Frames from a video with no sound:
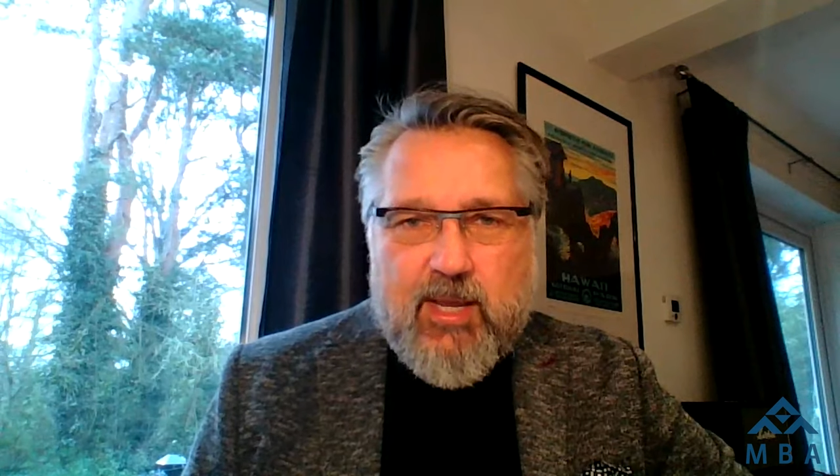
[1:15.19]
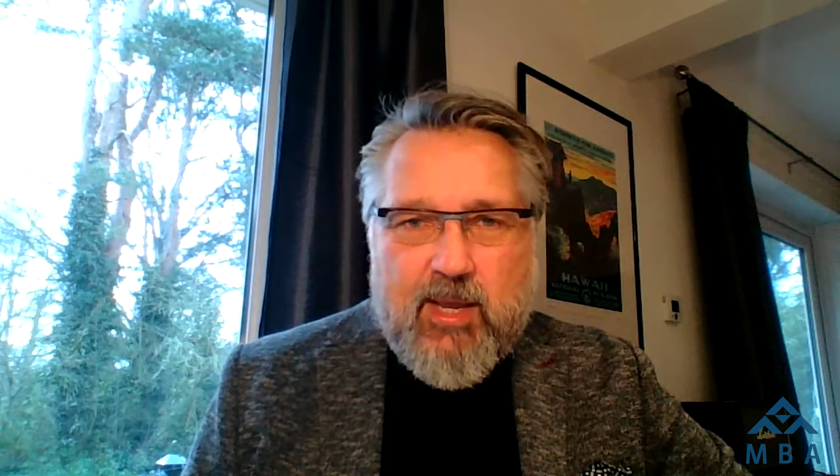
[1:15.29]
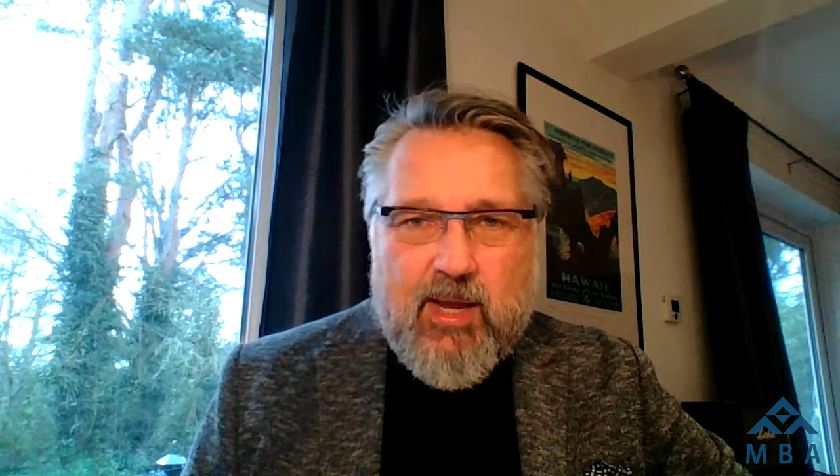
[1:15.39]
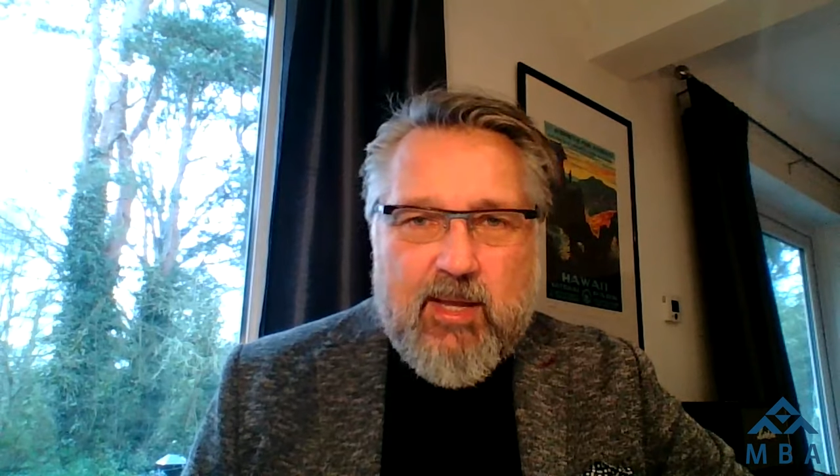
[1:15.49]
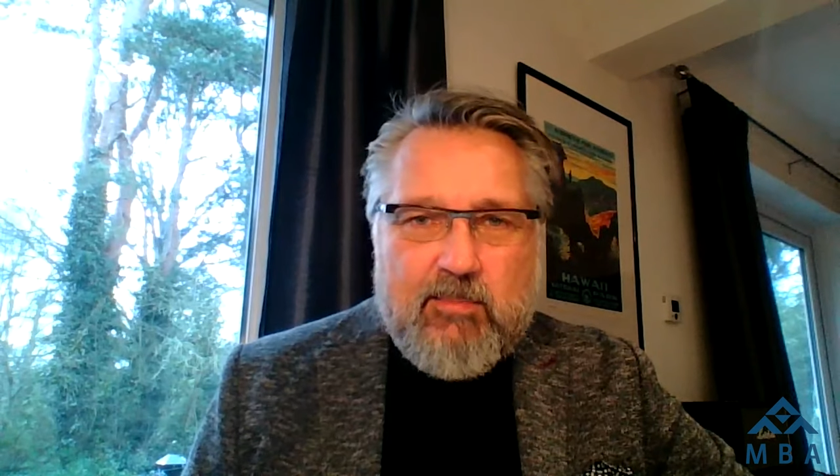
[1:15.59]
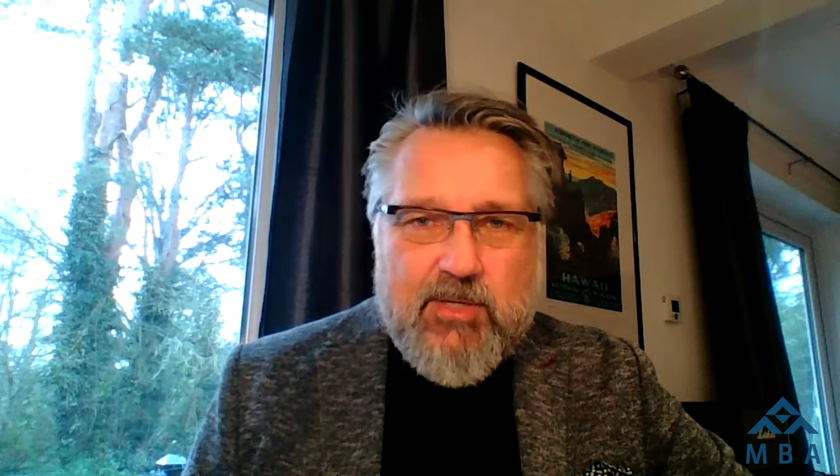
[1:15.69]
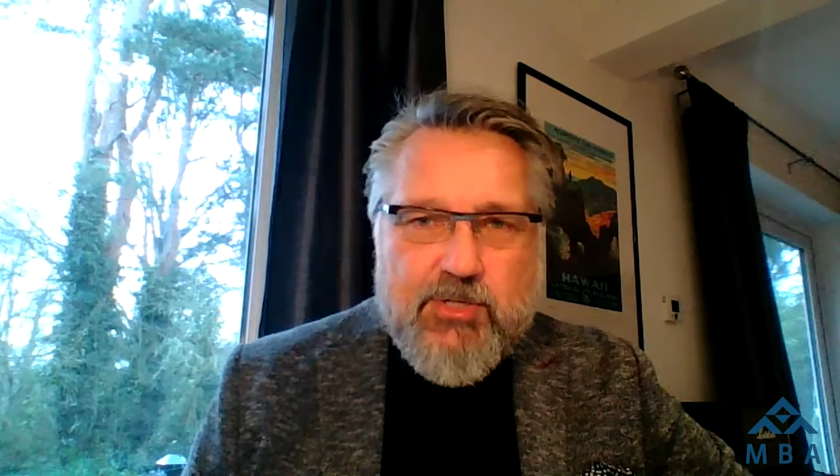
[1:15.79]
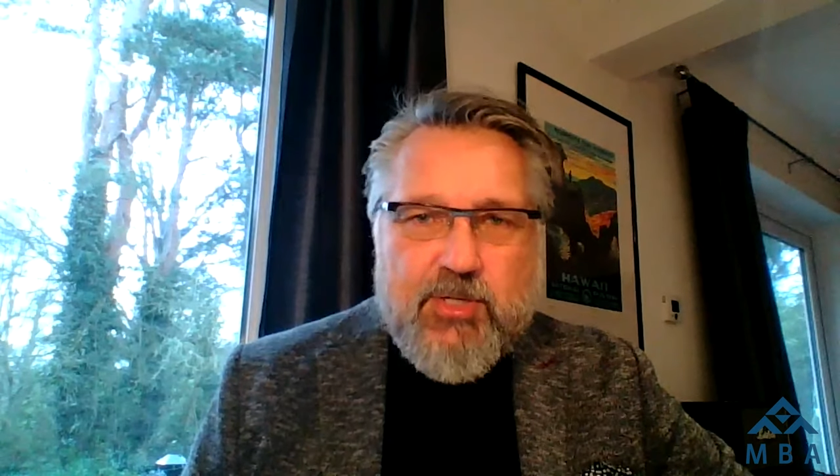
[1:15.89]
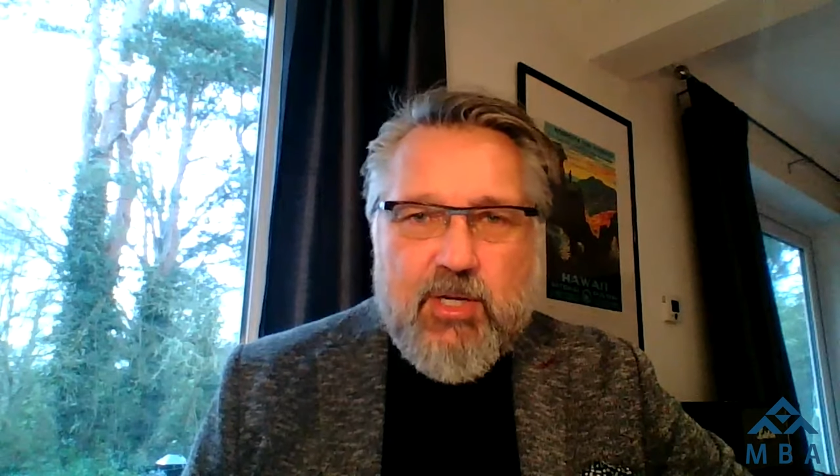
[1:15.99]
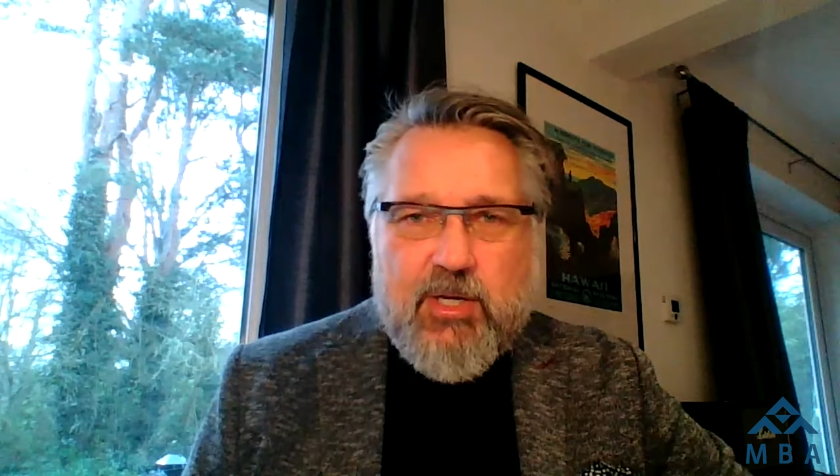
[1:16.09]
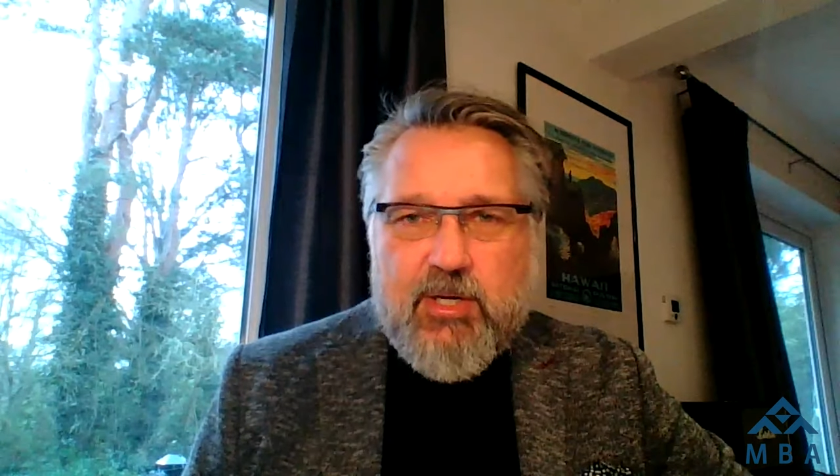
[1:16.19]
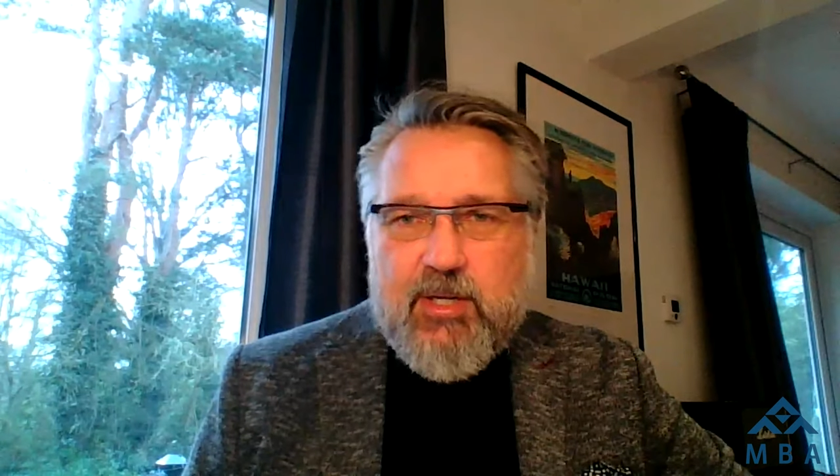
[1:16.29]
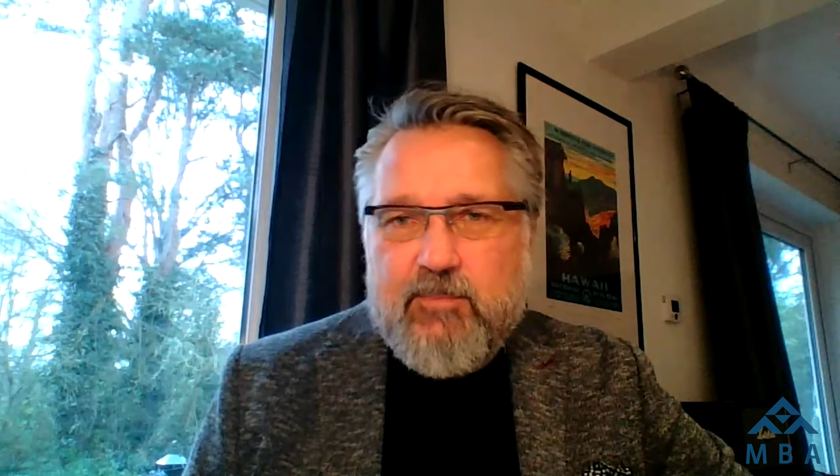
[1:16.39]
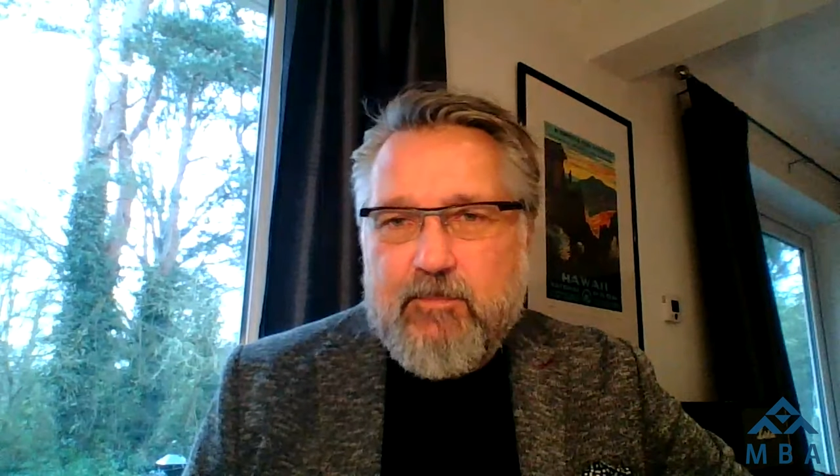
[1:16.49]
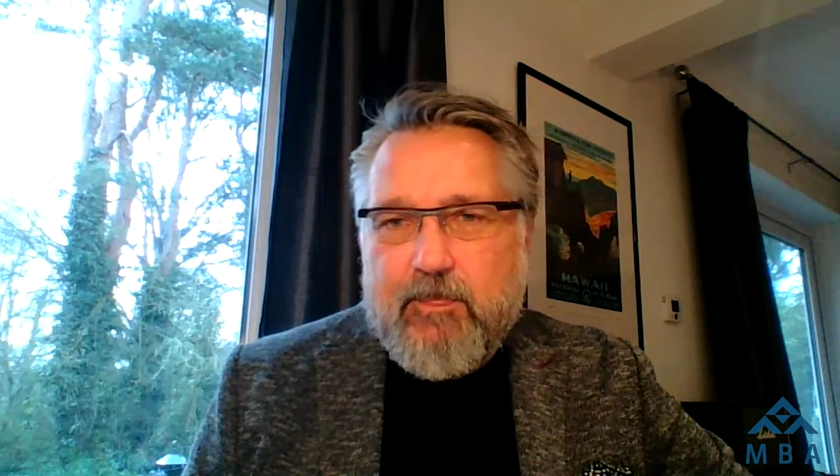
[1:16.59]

AI, machine learning,